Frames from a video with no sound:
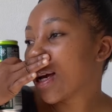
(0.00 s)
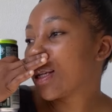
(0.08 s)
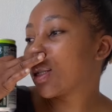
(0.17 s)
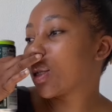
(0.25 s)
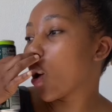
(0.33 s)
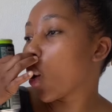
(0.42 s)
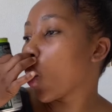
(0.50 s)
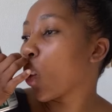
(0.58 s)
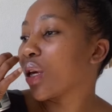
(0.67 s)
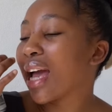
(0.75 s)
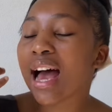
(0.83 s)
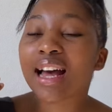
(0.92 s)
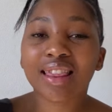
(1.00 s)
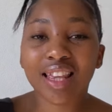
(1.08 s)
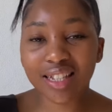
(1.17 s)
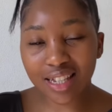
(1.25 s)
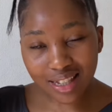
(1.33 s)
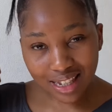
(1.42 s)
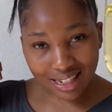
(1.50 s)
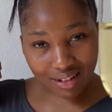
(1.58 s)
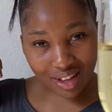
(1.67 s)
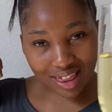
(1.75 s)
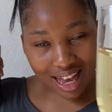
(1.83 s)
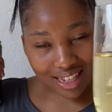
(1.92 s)
So yeah, this is to
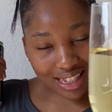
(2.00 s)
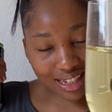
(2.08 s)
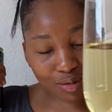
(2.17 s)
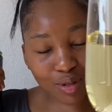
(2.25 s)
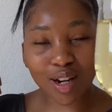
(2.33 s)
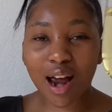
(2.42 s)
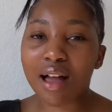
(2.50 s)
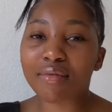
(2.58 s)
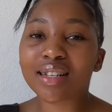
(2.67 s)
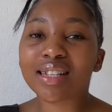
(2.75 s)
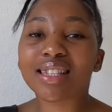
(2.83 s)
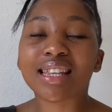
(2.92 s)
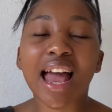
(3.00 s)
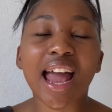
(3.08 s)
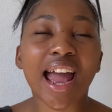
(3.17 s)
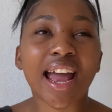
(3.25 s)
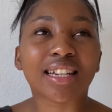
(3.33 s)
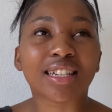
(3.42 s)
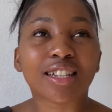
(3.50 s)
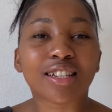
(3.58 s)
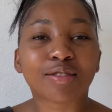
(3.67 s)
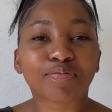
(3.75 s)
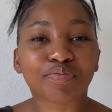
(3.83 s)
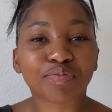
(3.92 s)
7,000 subscribers and
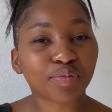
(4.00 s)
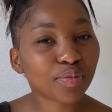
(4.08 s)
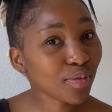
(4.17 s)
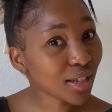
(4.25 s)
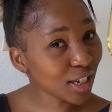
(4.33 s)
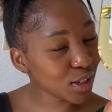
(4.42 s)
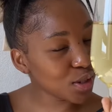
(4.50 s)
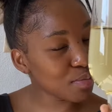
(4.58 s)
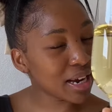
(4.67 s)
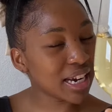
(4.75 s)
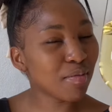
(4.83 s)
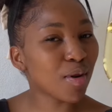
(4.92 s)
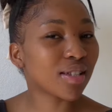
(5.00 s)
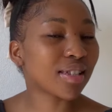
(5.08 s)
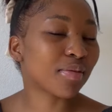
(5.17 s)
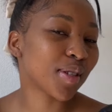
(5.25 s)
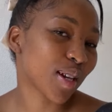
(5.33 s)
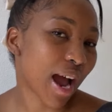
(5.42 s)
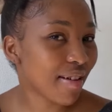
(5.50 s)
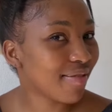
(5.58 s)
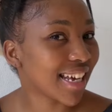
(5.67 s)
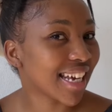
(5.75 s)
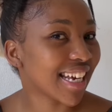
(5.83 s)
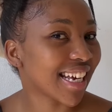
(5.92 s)
to many more
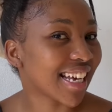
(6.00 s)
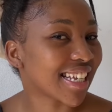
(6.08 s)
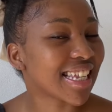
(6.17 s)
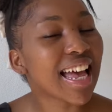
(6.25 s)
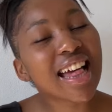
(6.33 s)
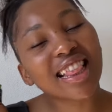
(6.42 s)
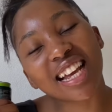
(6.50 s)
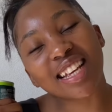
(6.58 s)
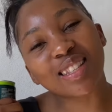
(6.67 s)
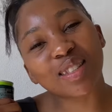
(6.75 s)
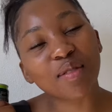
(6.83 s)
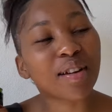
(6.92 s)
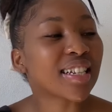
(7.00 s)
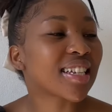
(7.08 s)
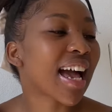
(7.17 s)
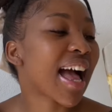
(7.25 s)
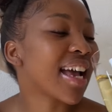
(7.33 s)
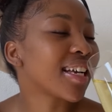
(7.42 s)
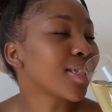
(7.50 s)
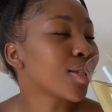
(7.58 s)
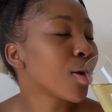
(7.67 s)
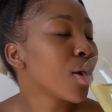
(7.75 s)
subscribers. Thank you so much, guys.